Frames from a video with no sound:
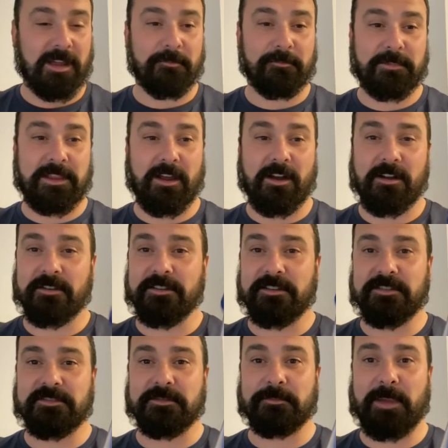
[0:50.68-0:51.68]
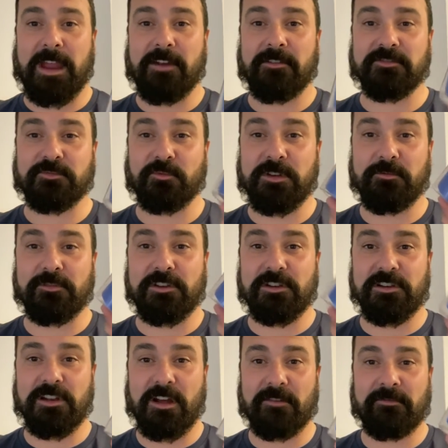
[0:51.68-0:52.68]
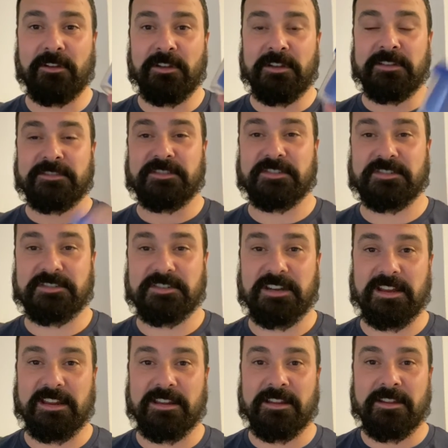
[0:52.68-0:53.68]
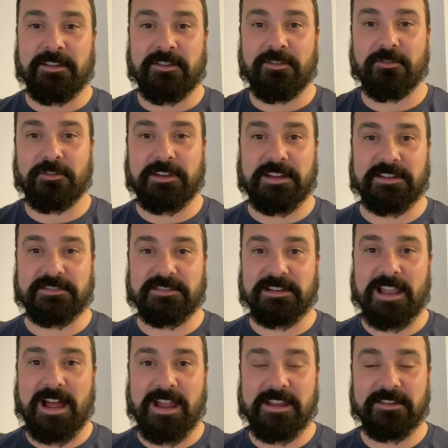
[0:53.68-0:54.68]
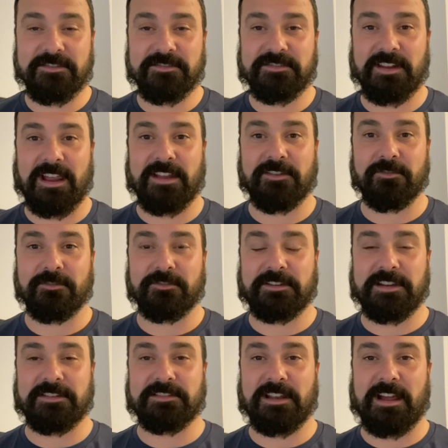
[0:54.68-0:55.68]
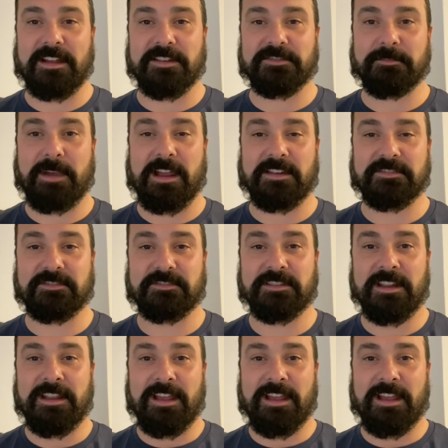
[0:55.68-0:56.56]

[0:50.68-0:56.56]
guardians and parents, we would love to see your kids' lions and your kids' lions masks,